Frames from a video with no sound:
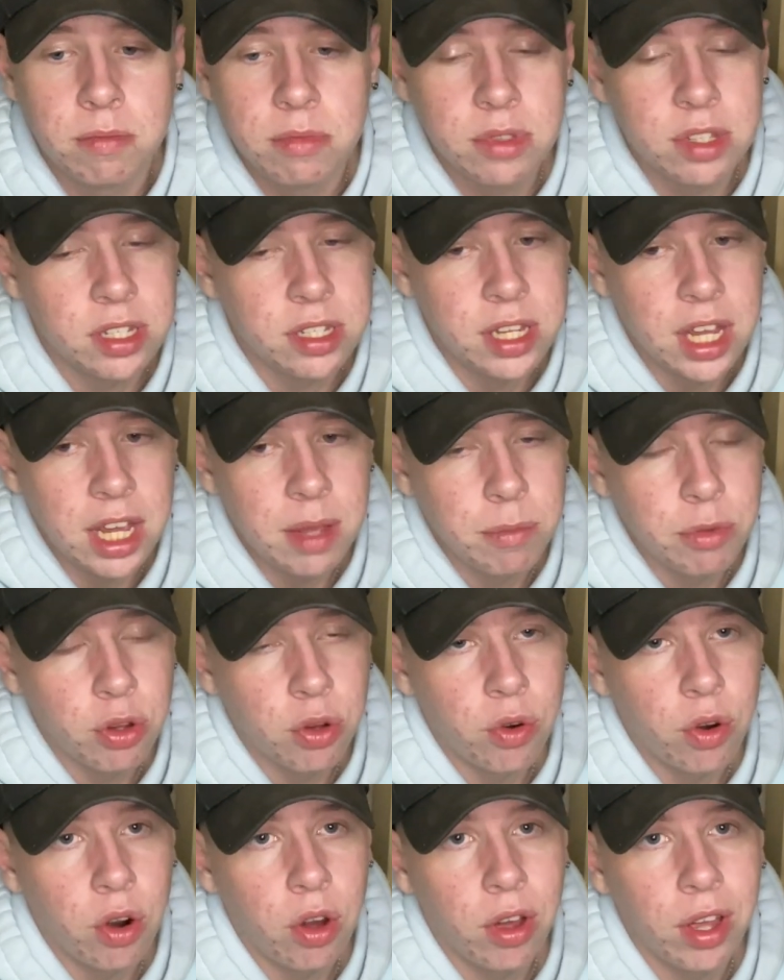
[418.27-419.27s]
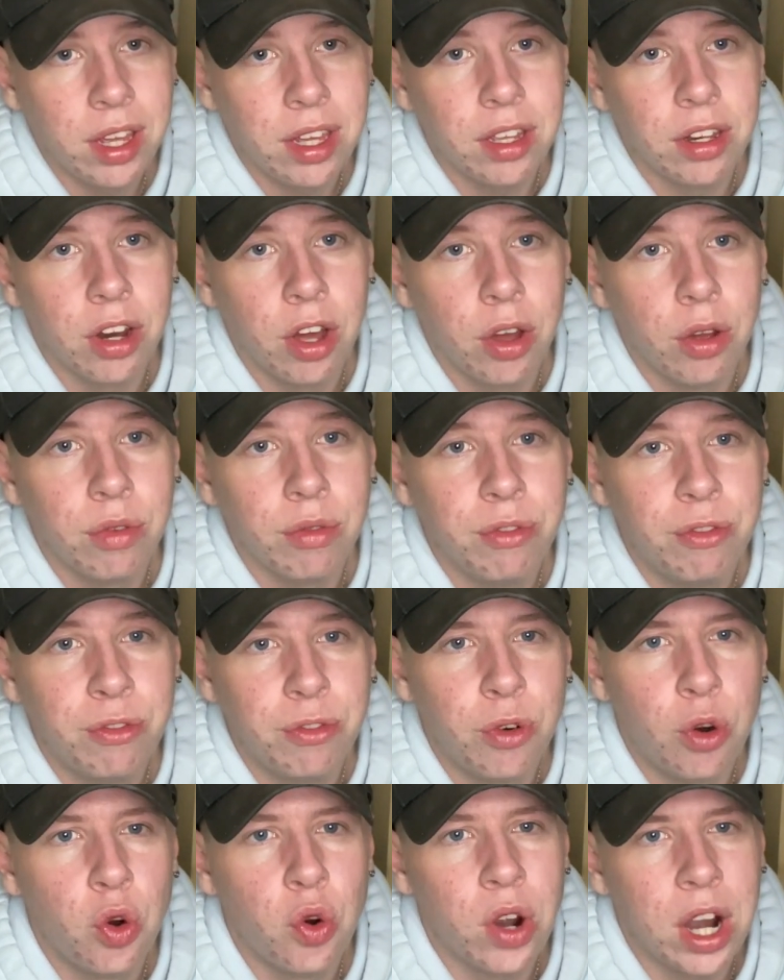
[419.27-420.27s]
Seems alright, you know,
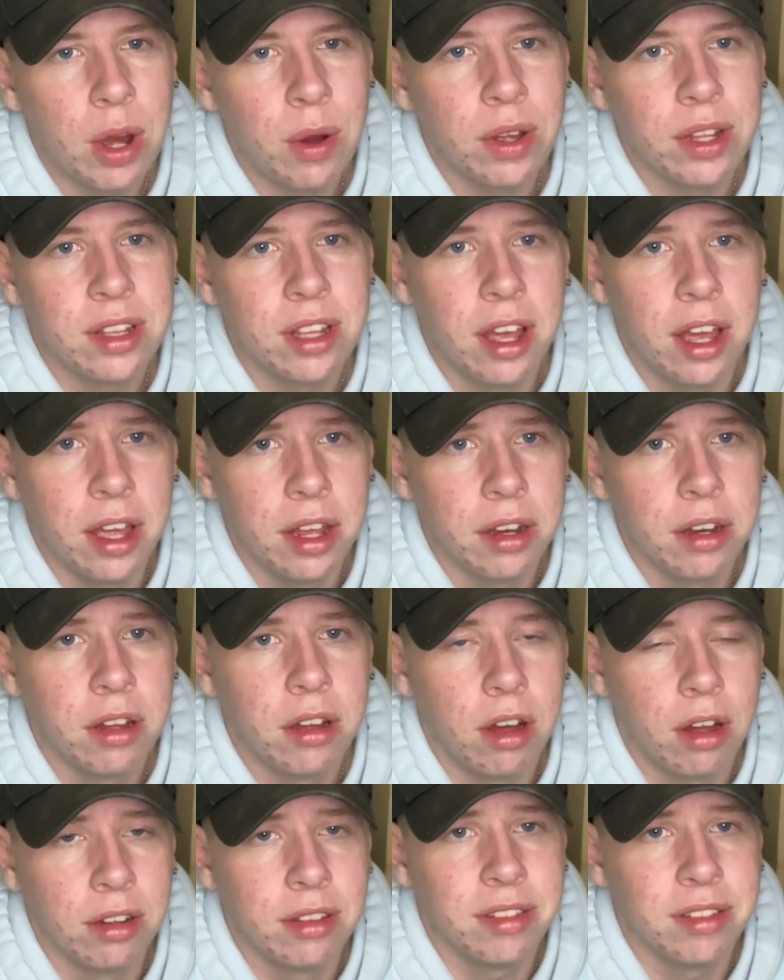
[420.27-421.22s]
4 out of 10, I'd